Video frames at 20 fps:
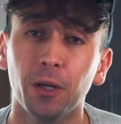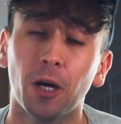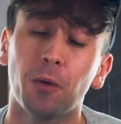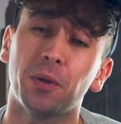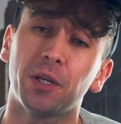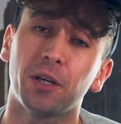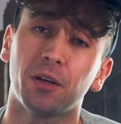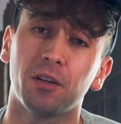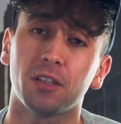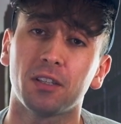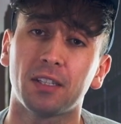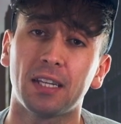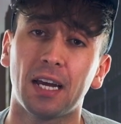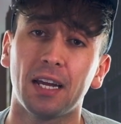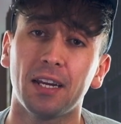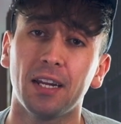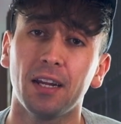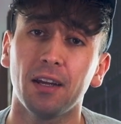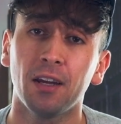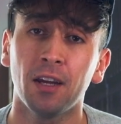helping you
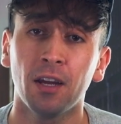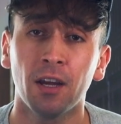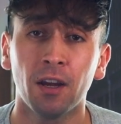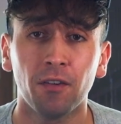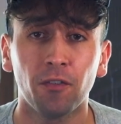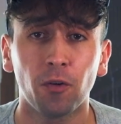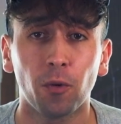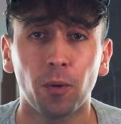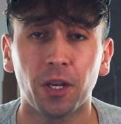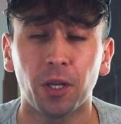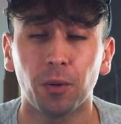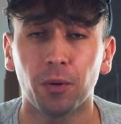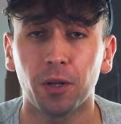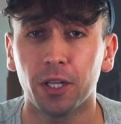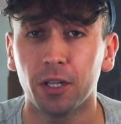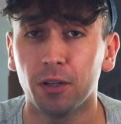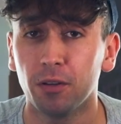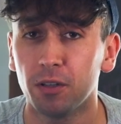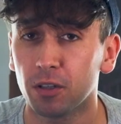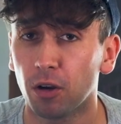understand it for when you want to
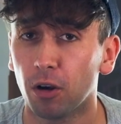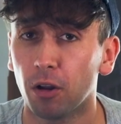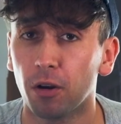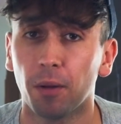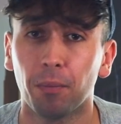use it on